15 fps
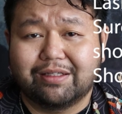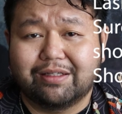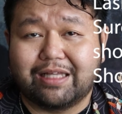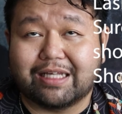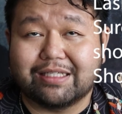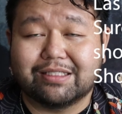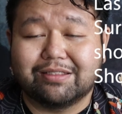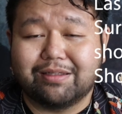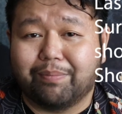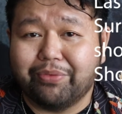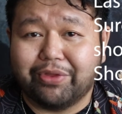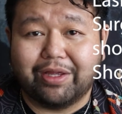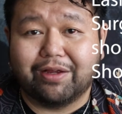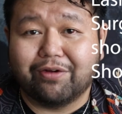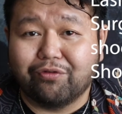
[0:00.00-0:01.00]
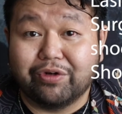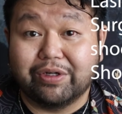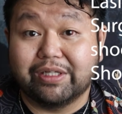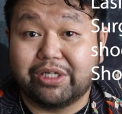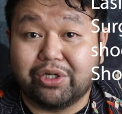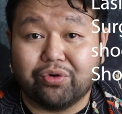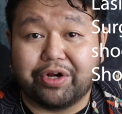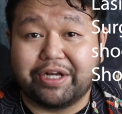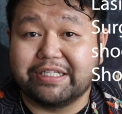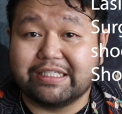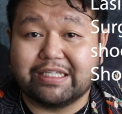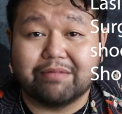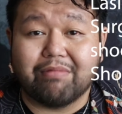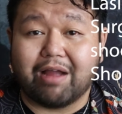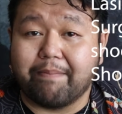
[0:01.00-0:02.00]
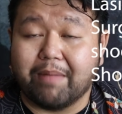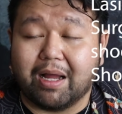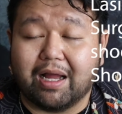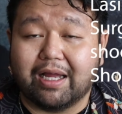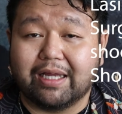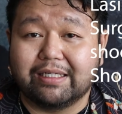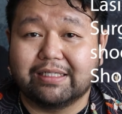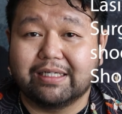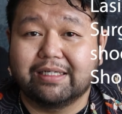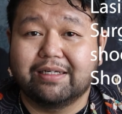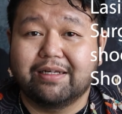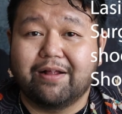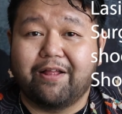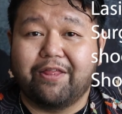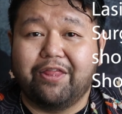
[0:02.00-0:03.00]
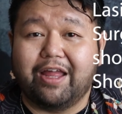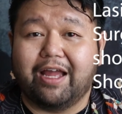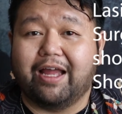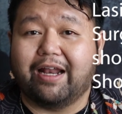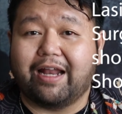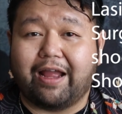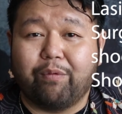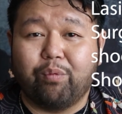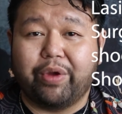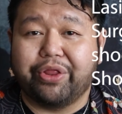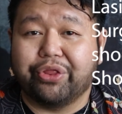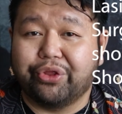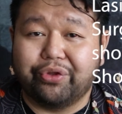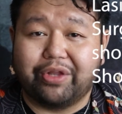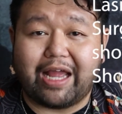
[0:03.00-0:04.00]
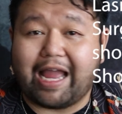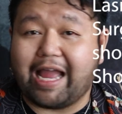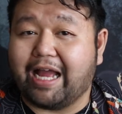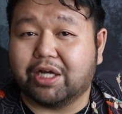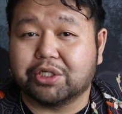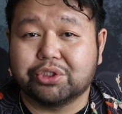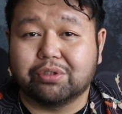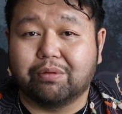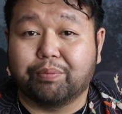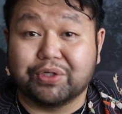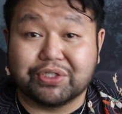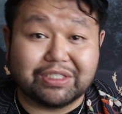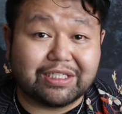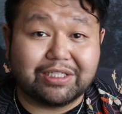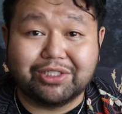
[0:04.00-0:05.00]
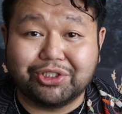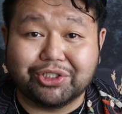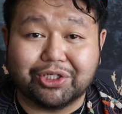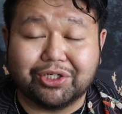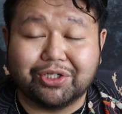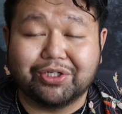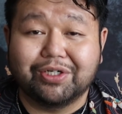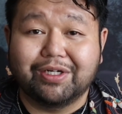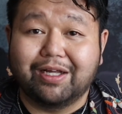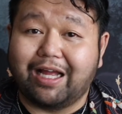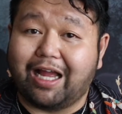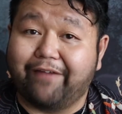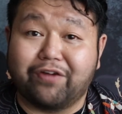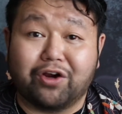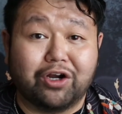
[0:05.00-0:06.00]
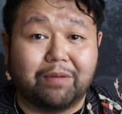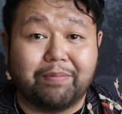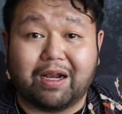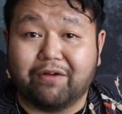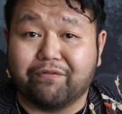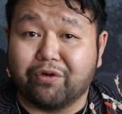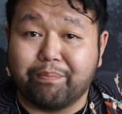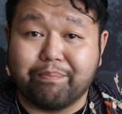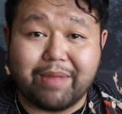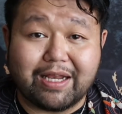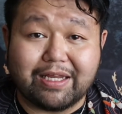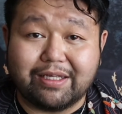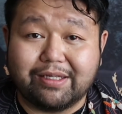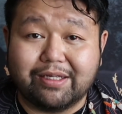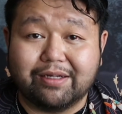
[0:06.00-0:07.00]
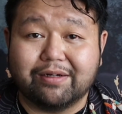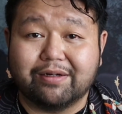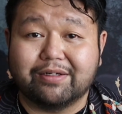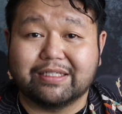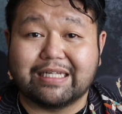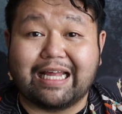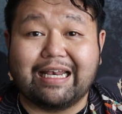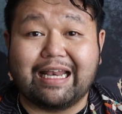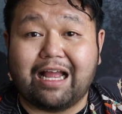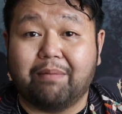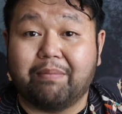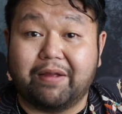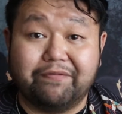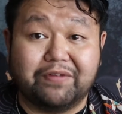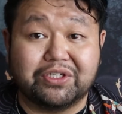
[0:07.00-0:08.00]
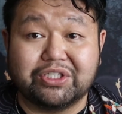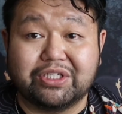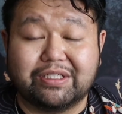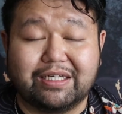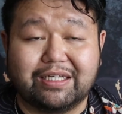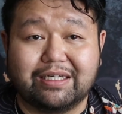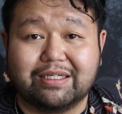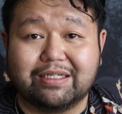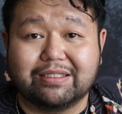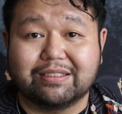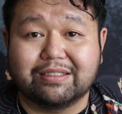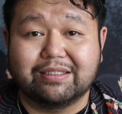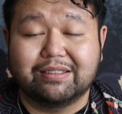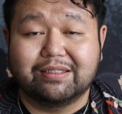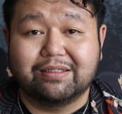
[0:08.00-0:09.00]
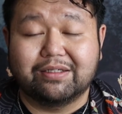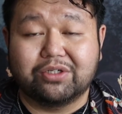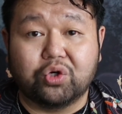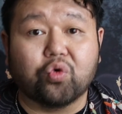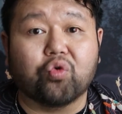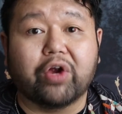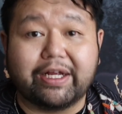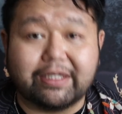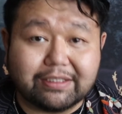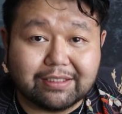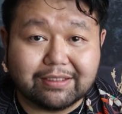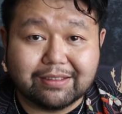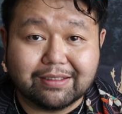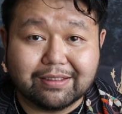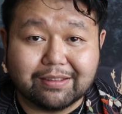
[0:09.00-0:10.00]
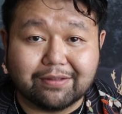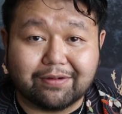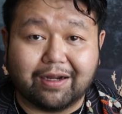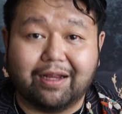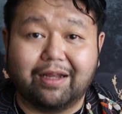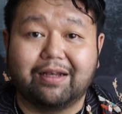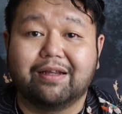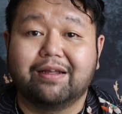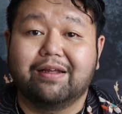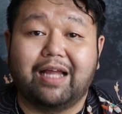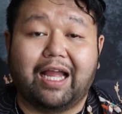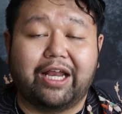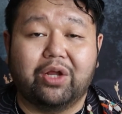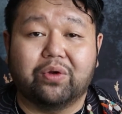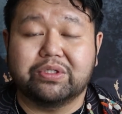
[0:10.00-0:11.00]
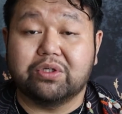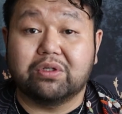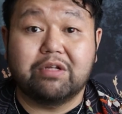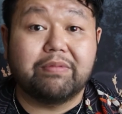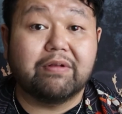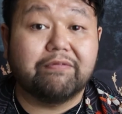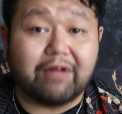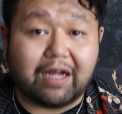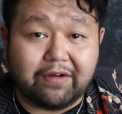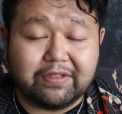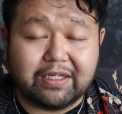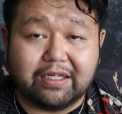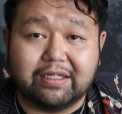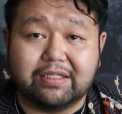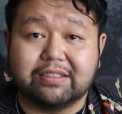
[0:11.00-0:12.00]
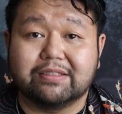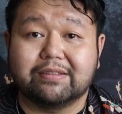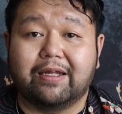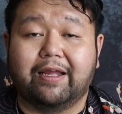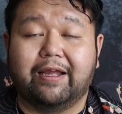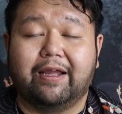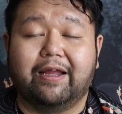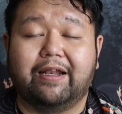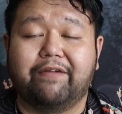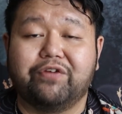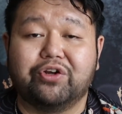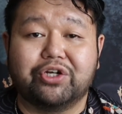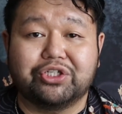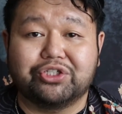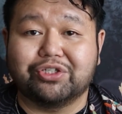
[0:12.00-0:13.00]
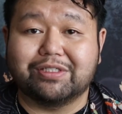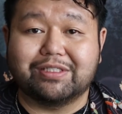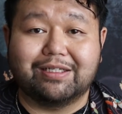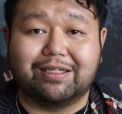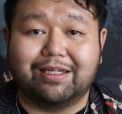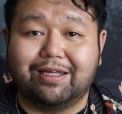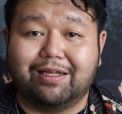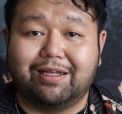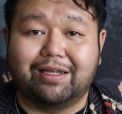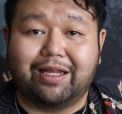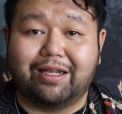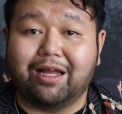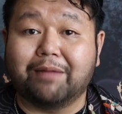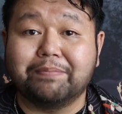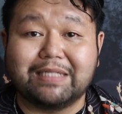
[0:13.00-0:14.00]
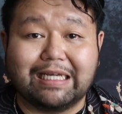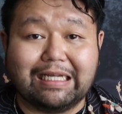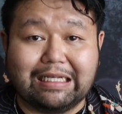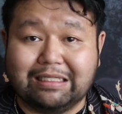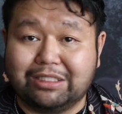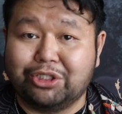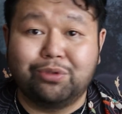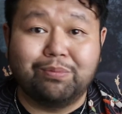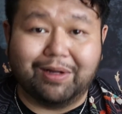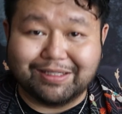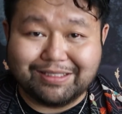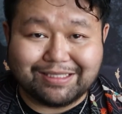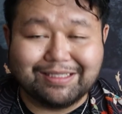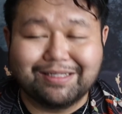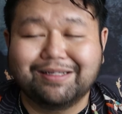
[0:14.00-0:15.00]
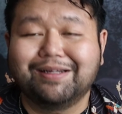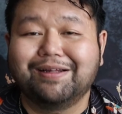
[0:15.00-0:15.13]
That's something really crazy in my mind, that I went through the actual procedure. I've heard about it for many years, and now my vision is great, right? I know it's only been 5 days, and if you're interested in an update in 2 months,